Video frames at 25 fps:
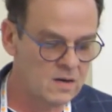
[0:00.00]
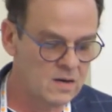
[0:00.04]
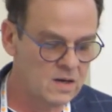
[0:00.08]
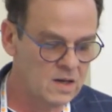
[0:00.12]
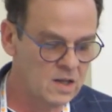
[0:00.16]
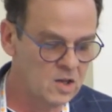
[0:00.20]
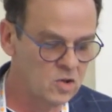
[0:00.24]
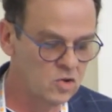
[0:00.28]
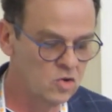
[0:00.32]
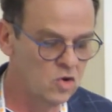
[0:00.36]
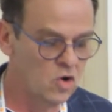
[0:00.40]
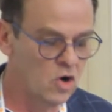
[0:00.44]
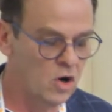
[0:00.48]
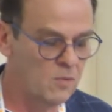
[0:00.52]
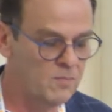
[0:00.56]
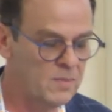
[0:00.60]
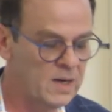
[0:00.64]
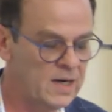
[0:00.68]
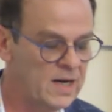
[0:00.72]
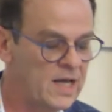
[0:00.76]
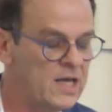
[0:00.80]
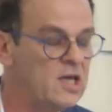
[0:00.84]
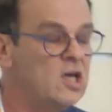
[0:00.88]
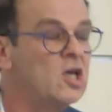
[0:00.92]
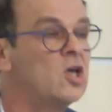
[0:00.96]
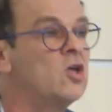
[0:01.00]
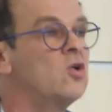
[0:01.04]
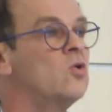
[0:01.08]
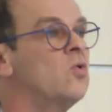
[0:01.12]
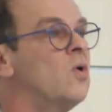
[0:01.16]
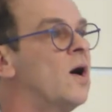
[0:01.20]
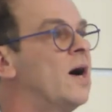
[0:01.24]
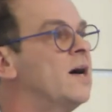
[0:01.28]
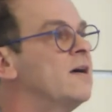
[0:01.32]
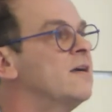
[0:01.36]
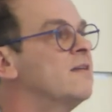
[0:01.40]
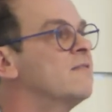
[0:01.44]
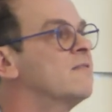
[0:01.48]
normal IQ
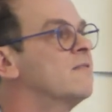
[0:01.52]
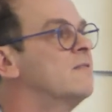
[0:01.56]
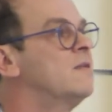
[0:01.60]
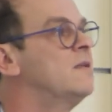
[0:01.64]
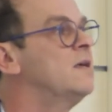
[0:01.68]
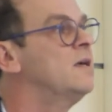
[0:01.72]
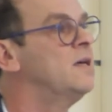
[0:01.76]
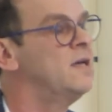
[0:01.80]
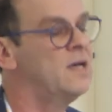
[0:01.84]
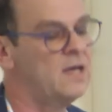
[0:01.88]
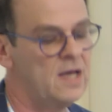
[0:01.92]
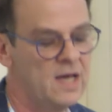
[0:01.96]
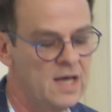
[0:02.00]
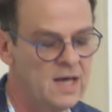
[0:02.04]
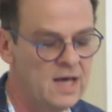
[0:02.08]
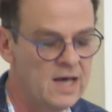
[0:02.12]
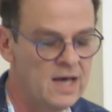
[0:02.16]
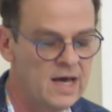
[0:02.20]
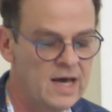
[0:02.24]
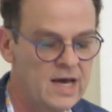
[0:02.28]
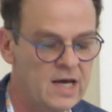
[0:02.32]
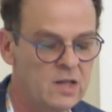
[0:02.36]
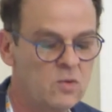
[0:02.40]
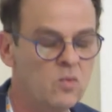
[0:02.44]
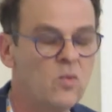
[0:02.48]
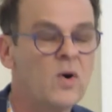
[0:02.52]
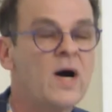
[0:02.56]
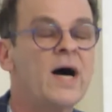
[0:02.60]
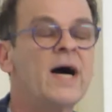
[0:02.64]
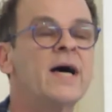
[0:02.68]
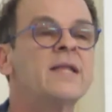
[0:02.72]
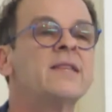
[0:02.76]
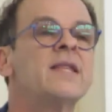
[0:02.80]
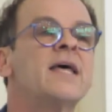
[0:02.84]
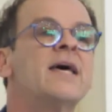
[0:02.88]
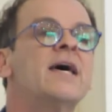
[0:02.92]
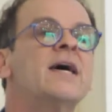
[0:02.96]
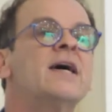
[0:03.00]
ISD and
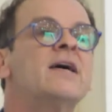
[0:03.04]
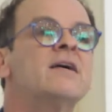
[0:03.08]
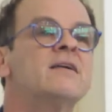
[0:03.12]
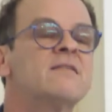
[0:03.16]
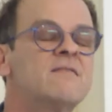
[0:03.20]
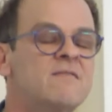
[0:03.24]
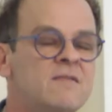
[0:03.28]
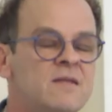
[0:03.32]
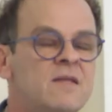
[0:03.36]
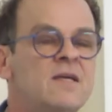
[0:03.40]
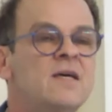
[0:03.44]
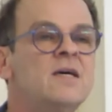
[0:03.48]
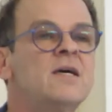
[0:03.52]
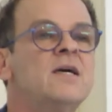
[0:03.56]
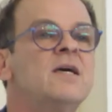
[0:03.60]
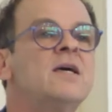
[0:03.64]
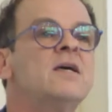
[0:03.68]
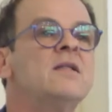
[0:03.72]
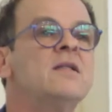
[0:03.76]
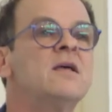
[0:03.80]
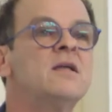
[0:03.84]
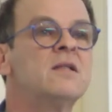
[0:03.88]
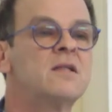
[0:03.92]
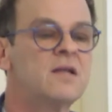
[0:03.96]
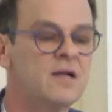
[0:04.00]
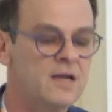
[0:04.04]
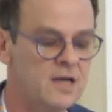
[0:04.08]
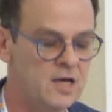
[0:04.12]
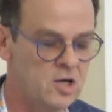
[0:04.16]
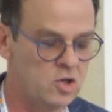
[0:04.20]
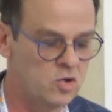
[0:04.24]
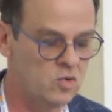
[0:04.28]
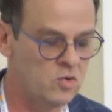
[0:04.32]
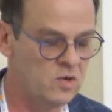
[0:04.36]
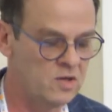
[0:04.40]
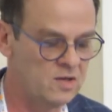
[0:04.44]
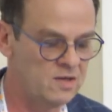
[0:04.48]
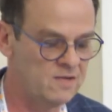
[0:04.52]
one ASD in
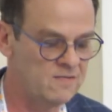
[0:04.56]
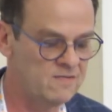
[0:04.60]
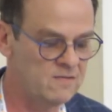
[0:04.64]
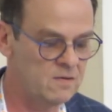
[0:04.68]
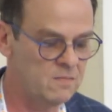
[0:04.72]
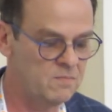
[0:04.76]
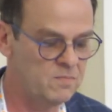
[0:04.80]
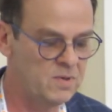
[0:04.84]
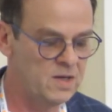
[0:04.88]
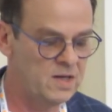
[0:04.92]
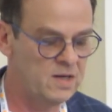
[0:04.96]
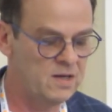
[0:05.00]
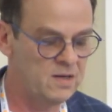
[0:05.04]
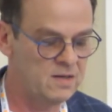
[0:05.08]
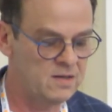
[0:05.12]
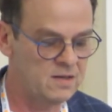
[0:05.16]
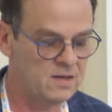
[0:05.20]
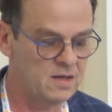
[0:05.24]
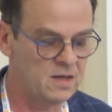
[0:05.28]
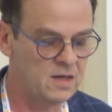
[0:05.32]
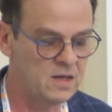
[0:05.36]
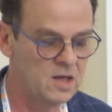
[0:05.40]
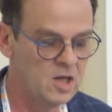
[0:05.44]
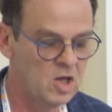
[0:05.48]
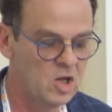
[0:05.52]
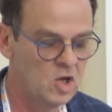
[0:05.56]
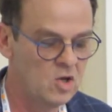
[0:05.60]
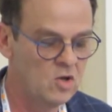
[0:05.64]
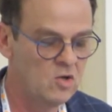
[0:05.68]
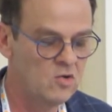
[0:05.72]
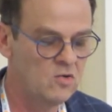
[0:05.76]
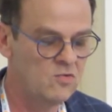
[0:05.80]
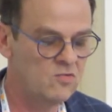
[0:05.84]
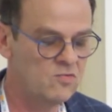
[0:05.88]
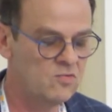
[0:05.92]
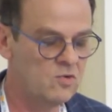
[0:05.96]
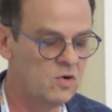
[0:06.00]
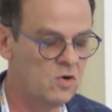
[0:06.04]
intellectual disability.
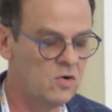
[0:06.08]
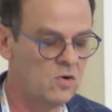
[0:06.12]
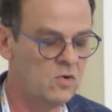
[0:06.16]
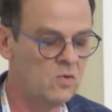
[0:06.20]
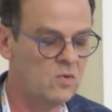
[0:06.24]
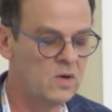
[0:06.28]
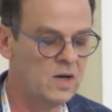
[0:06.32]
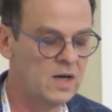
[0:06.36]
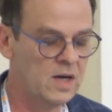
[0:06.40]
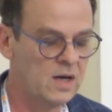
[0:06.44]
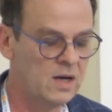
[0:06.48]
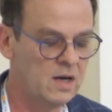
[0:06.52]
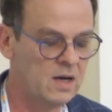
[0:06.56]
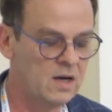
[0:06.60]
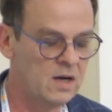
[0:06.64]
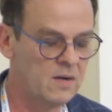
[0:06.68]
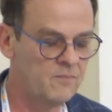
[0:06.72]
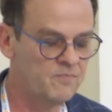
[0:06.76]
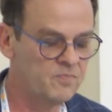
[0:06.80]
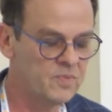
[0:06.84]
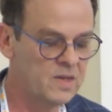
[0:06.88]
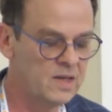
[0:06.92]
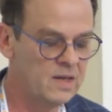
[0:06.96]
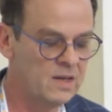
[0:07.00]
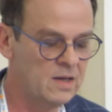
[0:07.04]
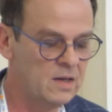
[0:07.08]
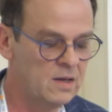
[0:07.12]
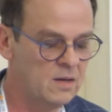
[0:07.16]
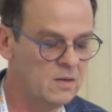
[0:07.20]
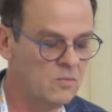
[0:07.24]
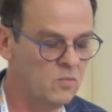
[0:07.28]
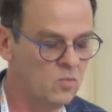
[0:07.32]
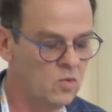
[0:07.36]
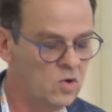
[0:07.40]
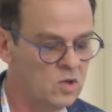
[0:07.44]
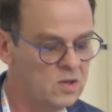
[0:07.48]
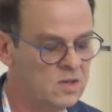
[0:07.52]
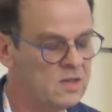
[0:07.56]
So
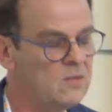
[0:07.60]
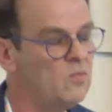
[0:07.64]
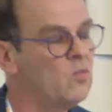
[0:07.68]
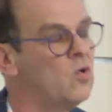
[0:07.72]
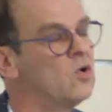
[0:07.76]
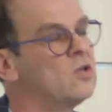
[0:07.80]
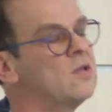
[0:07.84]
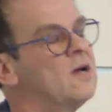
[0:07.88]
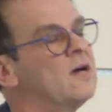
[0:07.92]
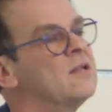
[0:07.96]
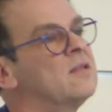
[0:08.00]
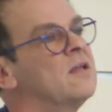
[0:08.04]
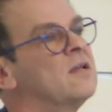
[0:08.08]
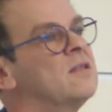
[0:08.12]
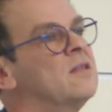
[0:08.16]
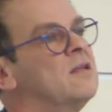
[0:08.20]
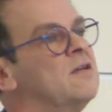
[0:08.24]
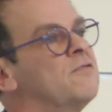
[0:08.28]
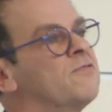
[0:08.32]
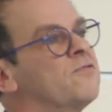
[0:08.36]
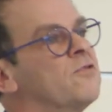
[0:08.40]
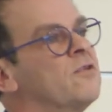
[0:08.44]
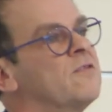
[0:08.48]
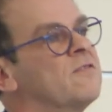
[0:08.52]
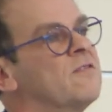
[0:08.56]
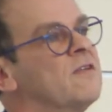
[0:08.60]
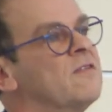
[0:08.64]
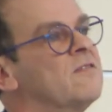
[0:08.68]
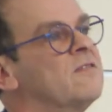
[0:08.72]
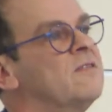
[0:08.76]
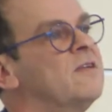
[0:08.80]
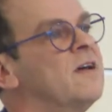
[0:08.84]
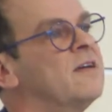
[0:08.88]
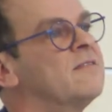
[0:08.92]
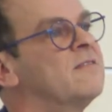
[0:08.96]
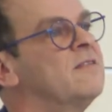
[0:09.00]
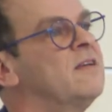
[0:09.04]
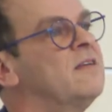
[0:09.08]
what are the differences?
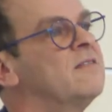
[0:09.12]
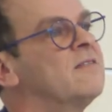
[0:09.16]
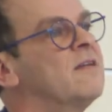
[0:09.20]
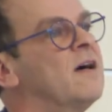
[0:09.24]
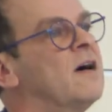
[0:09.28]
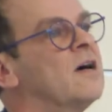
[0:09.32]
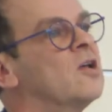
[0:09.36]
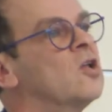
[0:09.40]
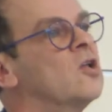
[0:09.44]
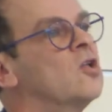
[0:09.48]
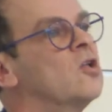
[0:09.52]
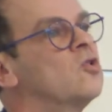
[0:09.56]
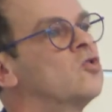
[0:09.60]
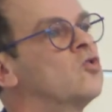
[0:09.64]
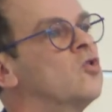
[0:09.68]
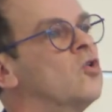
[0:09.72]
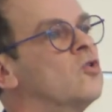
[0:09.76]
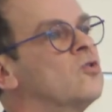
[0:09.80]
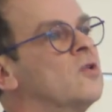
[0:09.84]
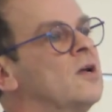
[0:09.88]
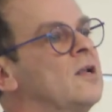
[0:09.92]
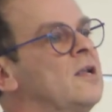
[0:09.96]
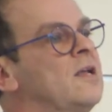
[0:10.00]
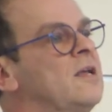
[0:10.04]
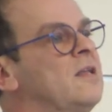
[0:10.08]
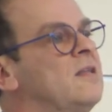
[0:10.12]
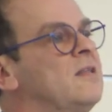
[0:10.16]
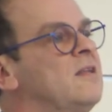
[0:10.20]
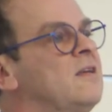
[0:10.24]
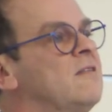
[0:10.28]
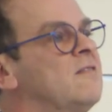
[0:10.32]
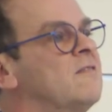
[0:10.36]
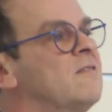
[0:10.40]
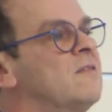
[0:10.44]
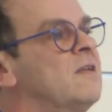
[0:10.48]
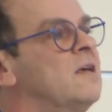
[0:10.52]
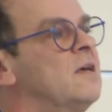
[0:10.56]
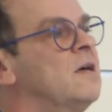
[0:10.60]
These are totally
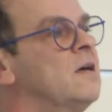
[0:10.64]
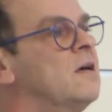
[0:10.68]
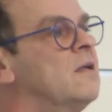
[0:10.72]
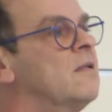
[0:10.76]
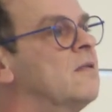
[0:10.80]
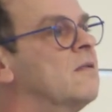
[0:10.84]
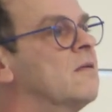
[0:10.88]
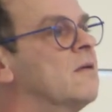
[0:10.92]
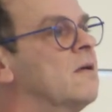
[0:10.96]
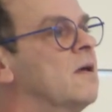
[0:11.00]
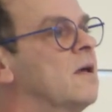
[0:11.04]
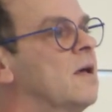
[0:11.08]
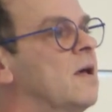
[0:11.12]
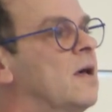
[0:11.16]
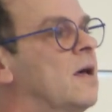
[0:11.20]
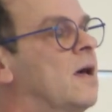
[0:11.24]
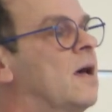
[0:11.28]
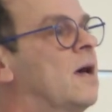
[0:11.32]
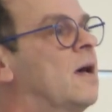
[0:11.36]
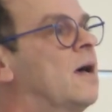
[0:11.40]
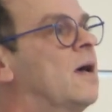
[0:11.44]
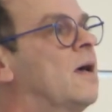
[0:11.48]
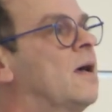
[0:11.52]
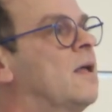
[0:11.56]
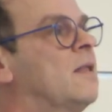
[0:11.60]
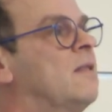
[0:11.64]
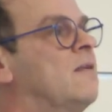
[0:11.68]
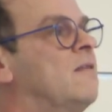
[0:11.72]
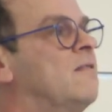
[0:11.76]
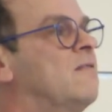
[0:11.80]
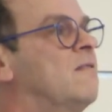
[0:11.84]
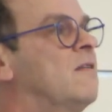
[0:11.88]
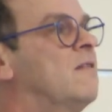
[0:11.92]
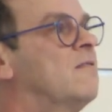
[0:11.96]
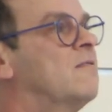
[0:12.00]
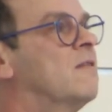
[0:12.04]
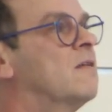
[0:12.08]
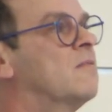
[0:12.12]
distinct
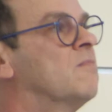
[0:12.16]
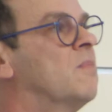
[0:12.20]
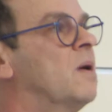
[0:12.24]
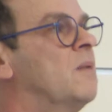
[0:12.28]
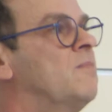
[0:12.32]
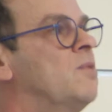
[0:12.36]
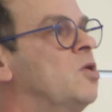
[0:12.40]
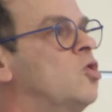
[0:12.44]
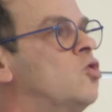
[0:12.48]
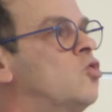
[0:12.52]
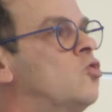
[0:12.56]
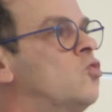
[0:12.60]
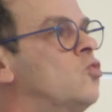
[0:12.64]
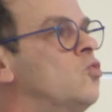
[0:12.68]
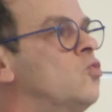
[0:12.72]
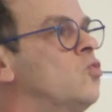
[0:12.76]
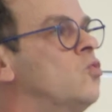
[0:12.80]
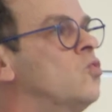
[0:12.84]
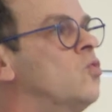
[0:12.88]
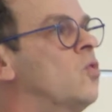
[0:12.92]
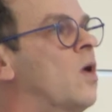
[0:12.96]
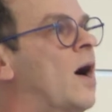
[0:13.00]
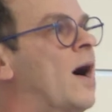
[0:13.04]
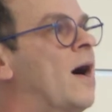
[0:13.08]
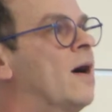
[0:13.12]
diseases, maybe two